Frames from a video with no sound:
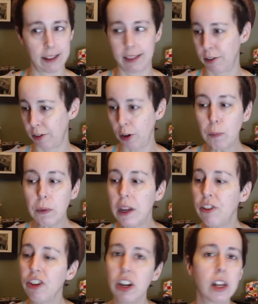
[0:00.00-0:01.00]
If there's no
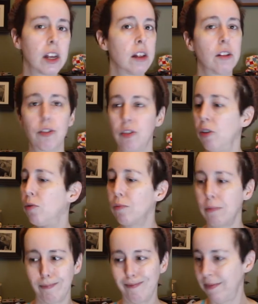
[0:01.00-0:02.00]
bleach in it, there's no,
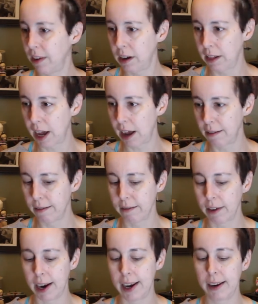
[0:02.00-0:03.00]
none of that,
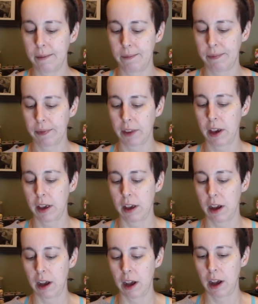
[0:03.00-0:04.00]
right?
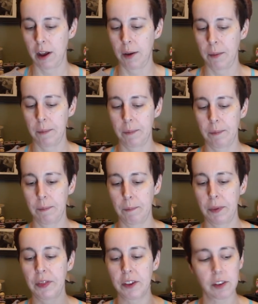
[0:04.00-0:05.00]

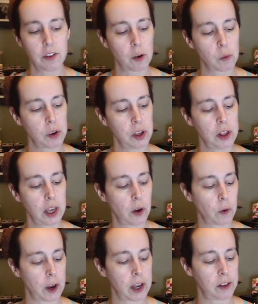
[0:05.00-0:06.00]
But this is a really
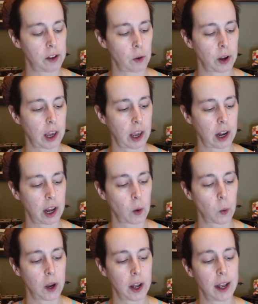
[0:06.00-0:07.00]
great, it's an
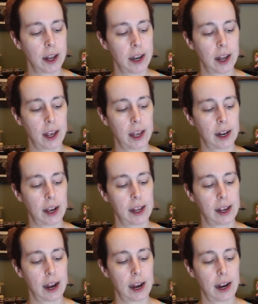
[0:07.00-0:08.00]
organic one. And
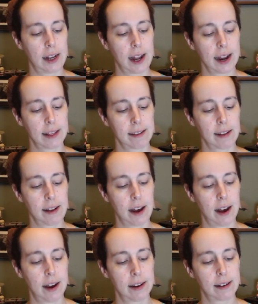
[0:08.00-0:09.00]
I like this a
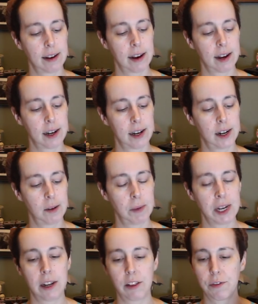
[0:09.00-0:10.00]
lot. And
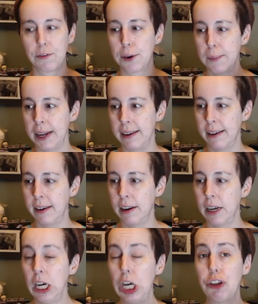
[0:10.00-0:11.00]
it's
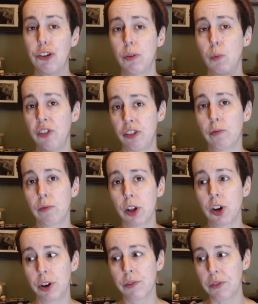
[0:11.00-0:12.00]
fermented, so which is
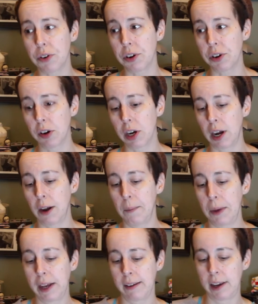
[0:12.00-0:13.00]
really good for
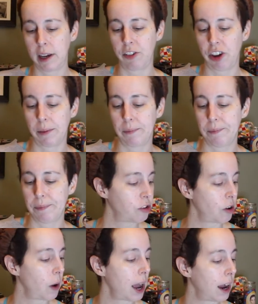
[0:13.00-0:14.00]
anti-aging.
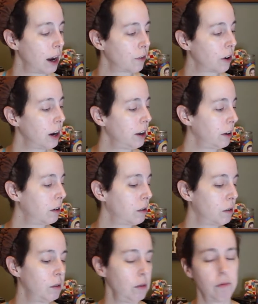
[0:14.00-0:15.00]
So after I
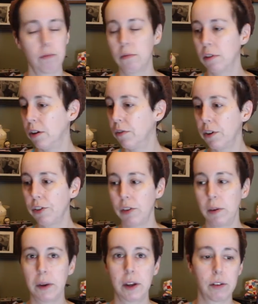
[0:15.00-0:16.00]
do first
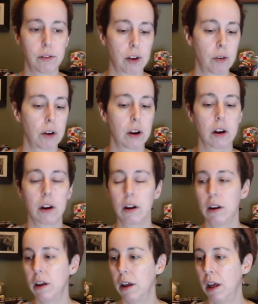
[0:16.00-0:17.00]
treatment, toner,
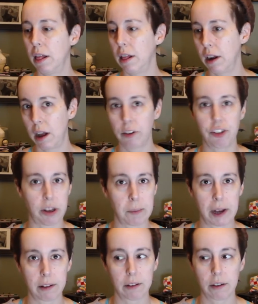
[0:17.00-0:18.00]
then I'll
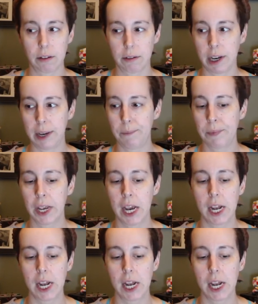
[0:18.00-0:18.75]
sheet mask, right?